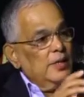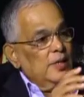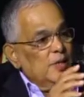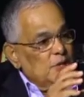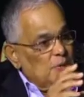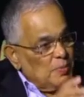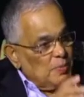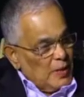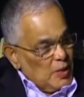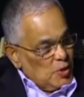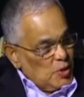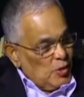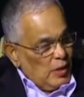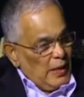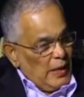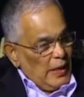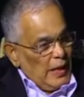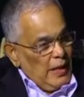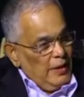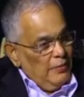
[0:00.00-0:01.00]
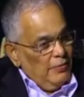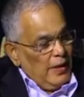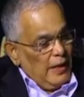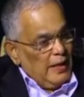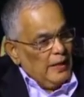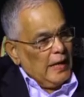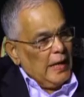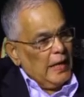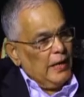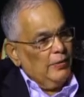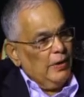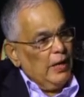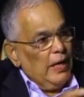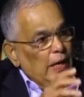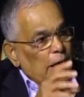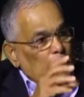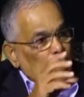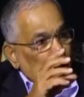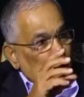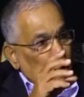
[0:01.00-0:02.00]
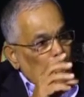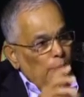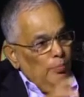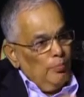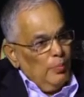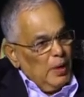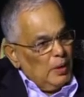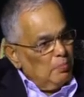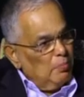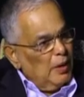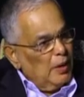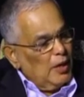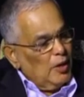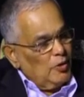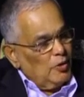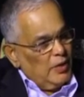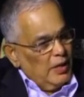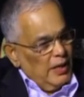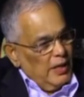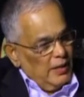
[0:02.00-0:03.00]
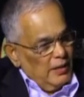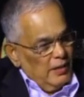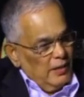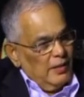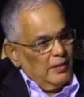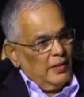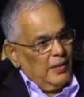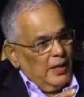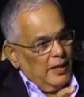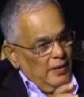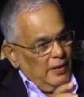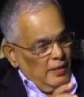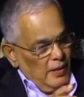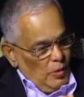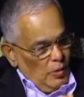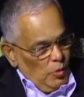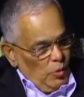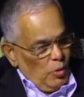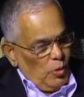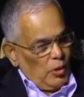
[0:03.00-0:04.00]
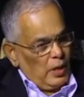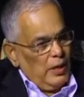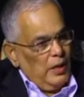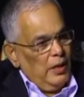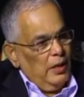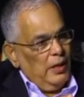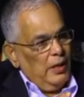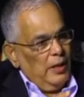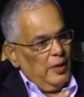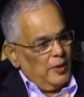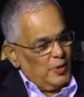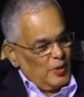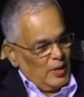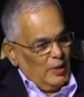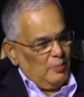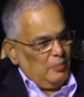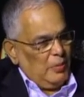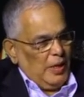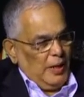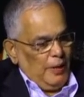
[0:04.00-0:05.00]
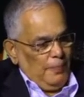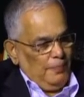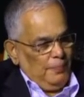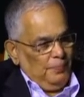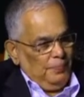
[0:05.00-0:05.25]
spiritual life and they have a commitment to their, their local assembly.